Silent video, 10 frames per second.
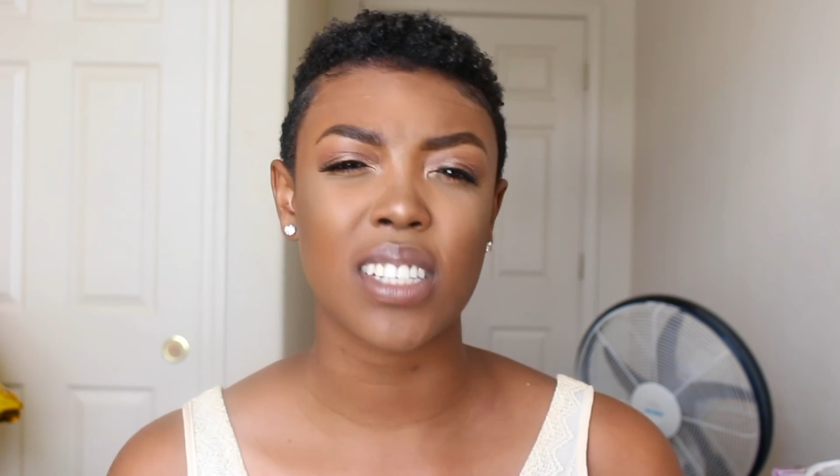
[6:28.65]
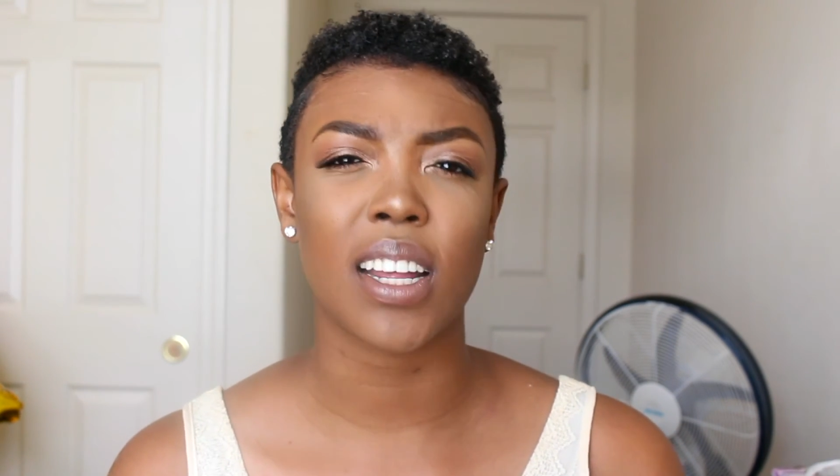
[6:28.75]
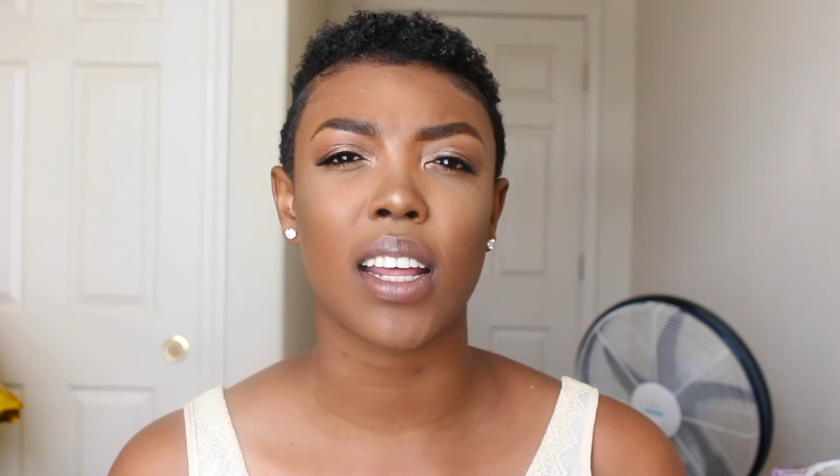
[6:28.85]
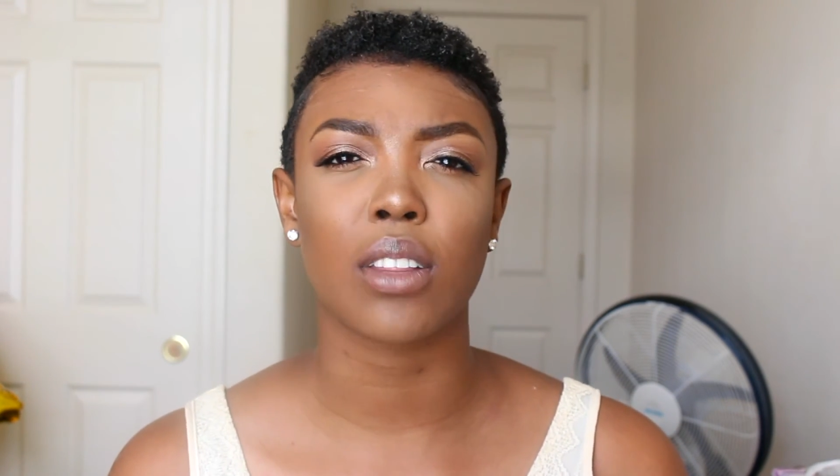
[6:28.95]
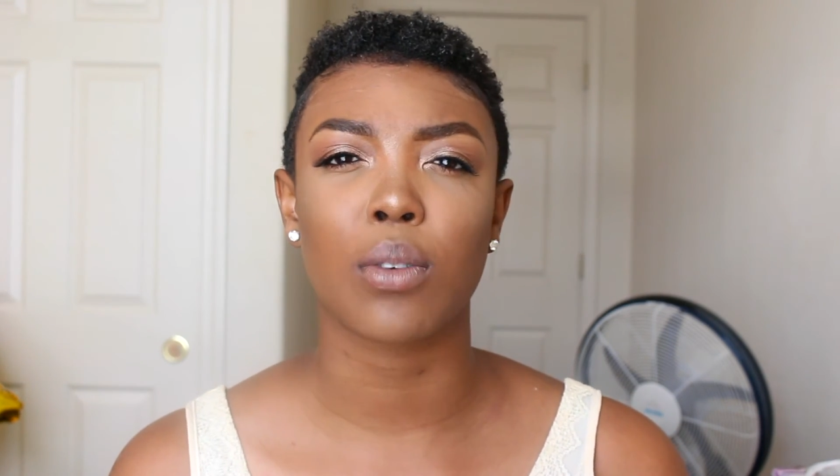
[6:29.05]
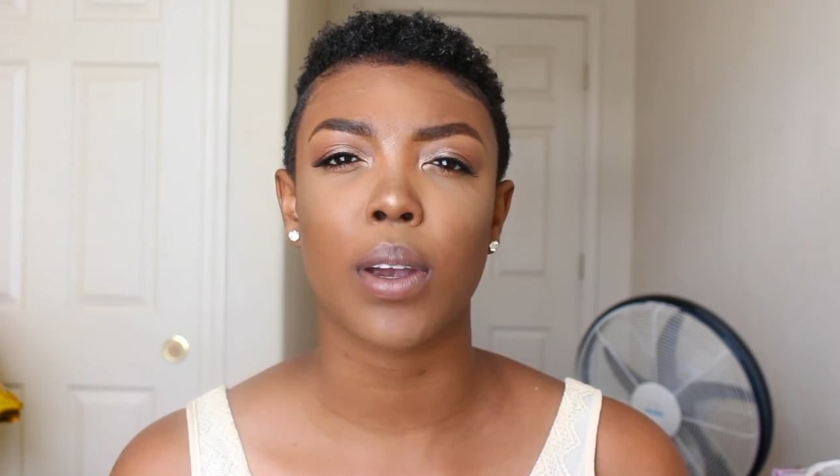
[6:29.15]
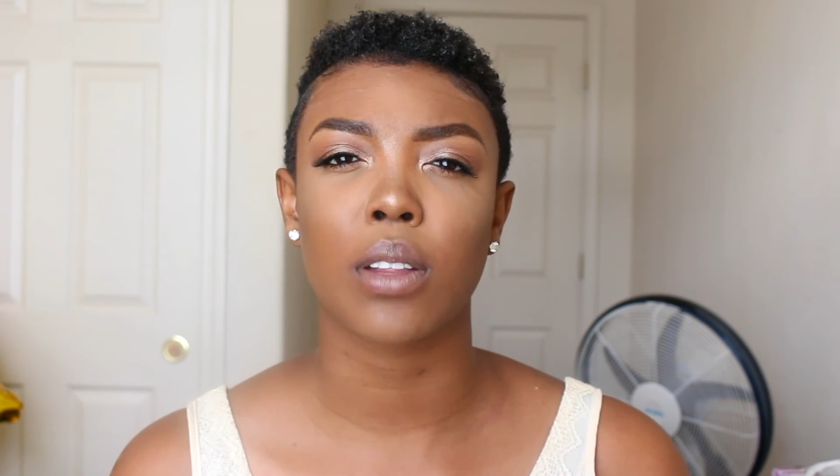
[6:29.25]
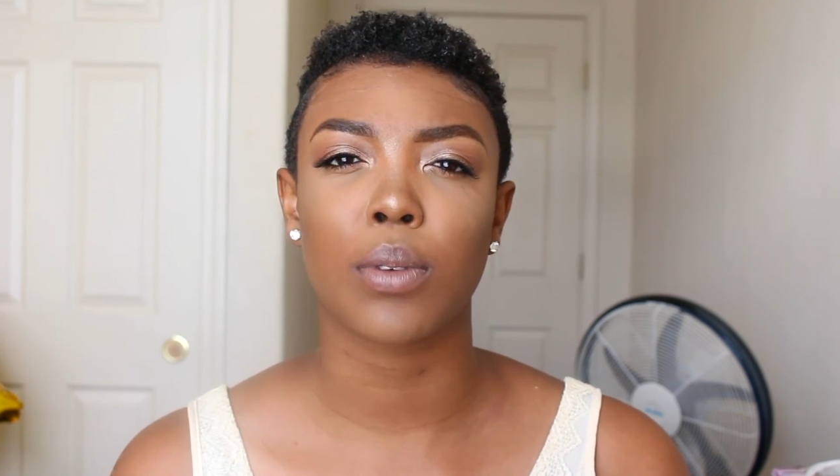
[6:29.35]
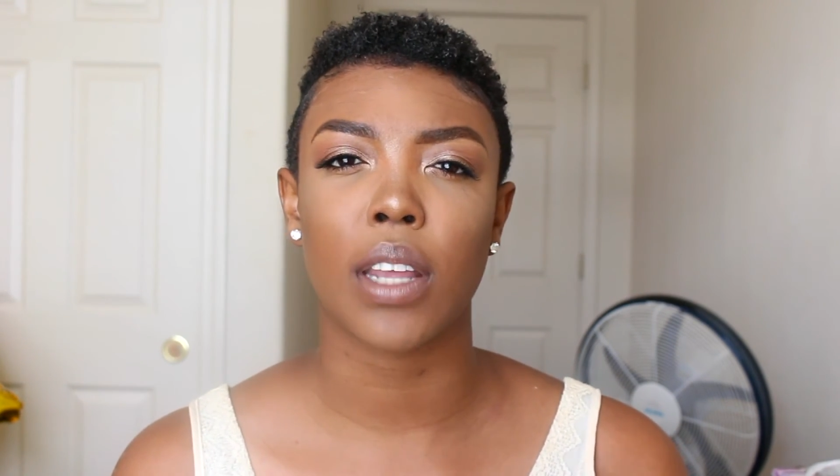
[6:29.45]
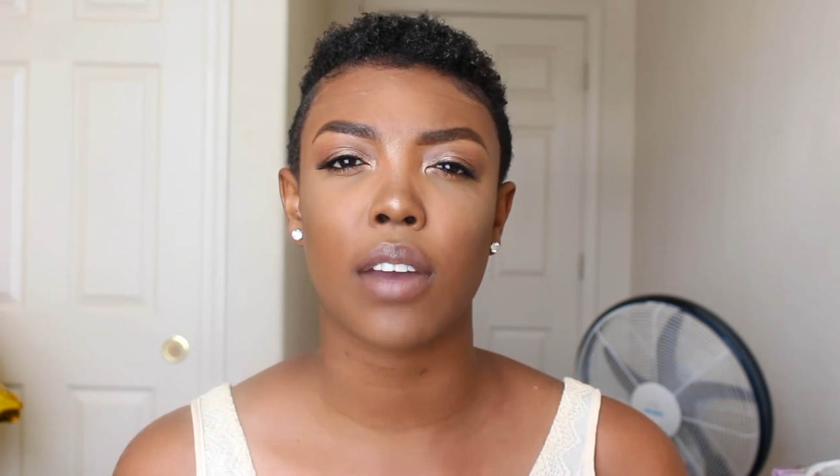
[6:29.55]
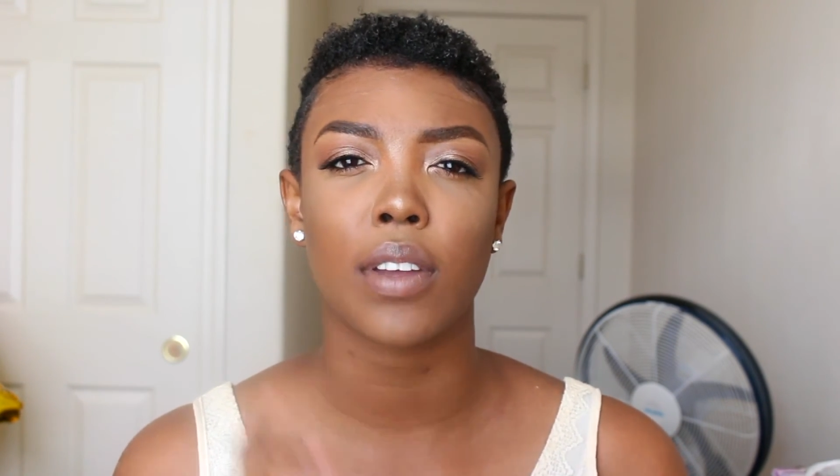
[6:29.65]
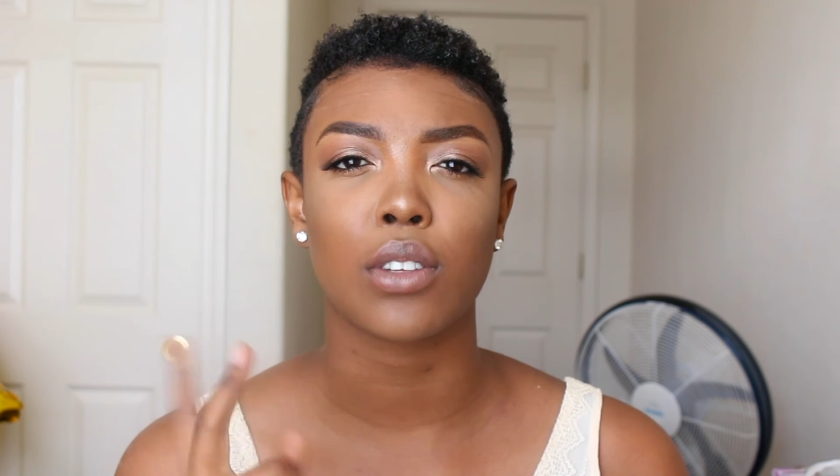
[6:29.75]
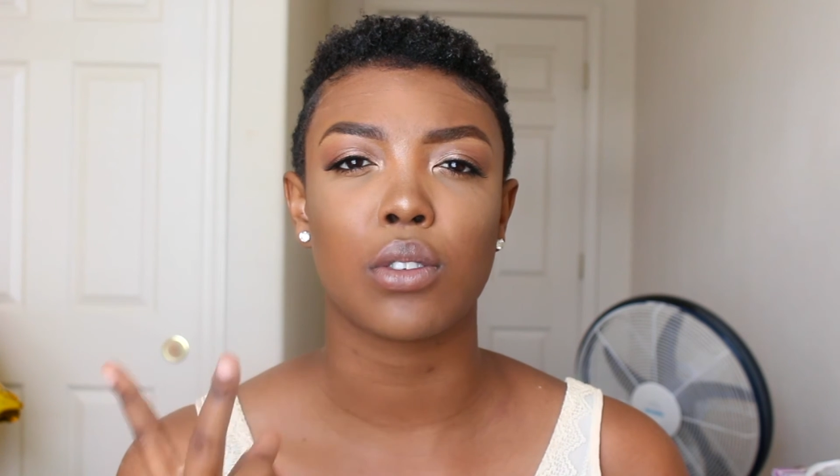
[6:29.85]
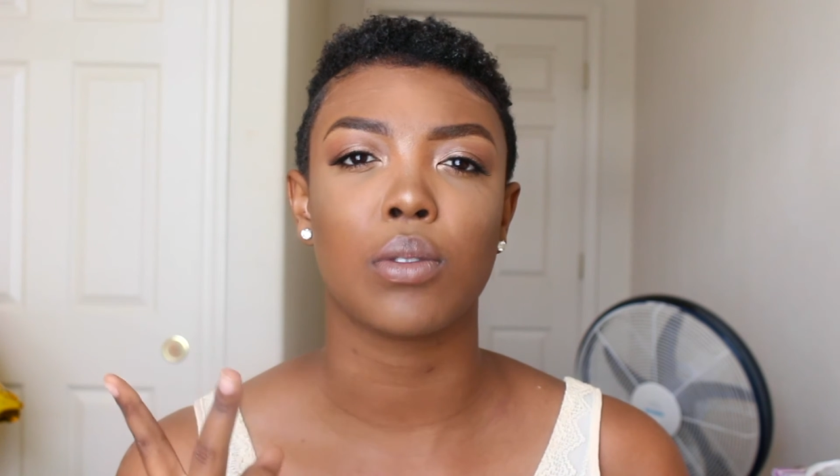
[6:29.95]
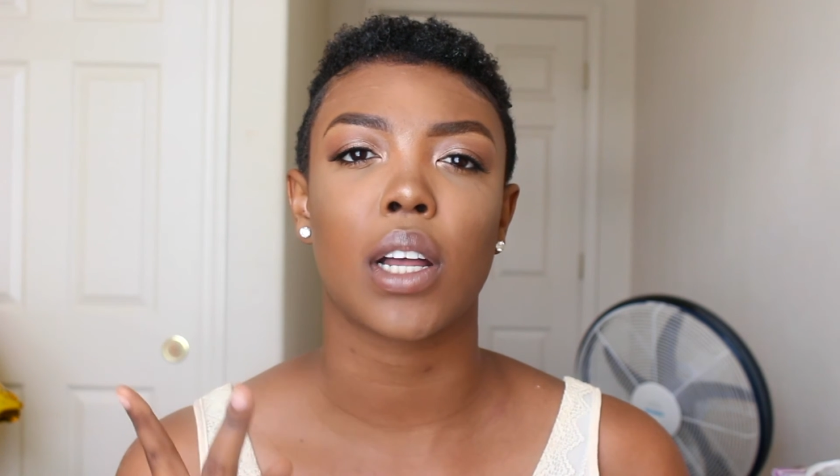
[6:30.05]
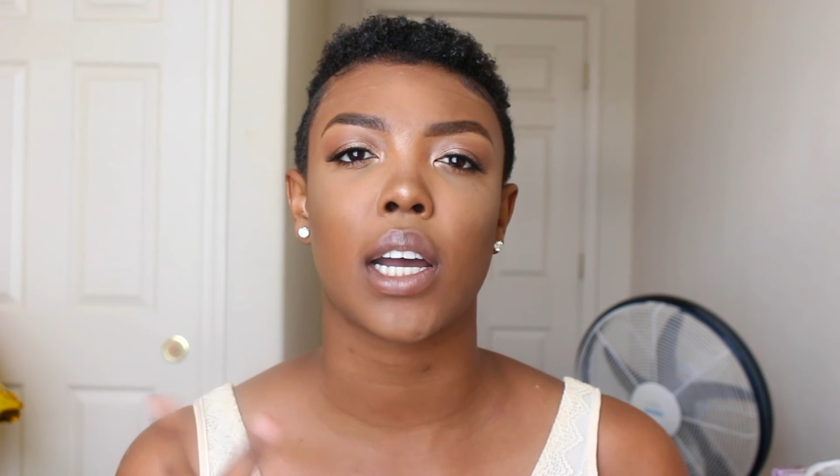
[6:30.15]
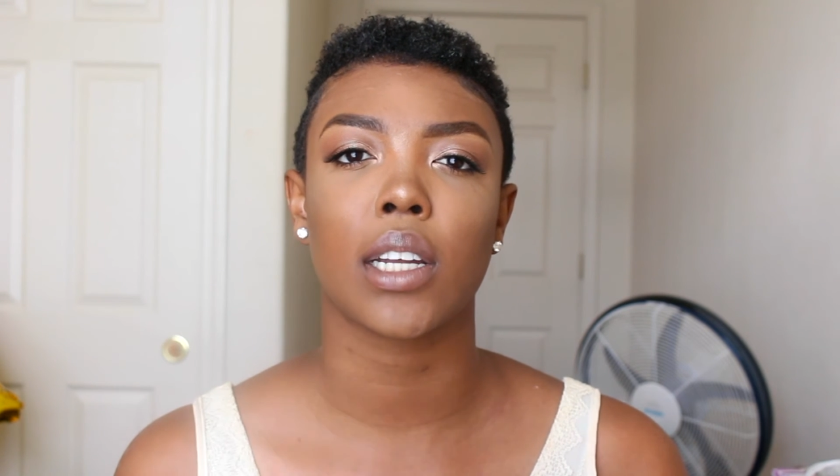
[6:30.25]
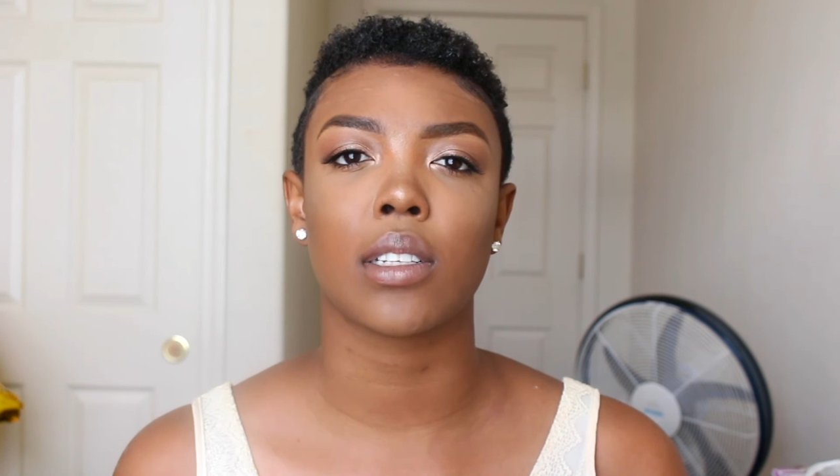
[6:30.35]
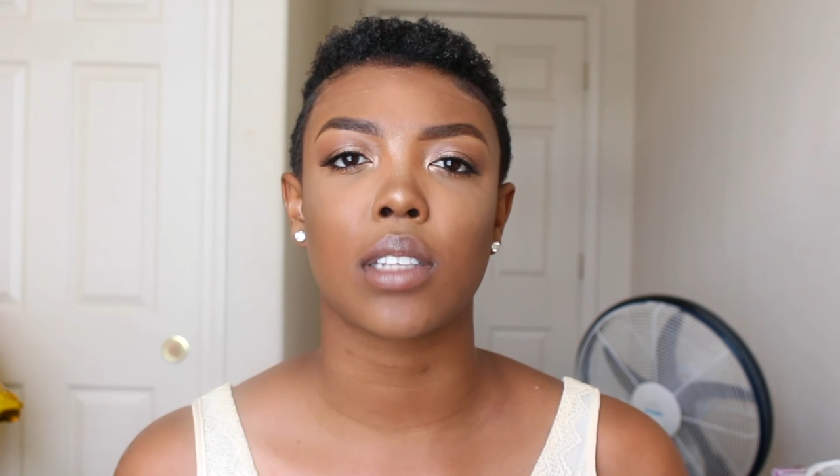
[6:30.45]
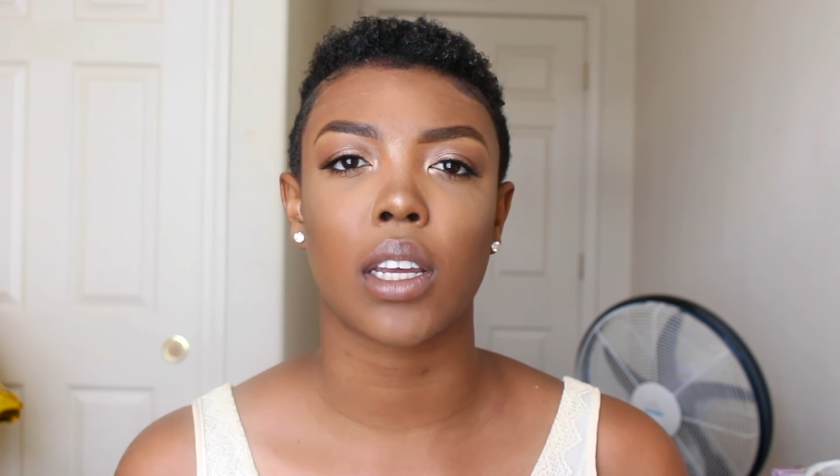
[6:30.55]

It's not like the regular one that have like two lines.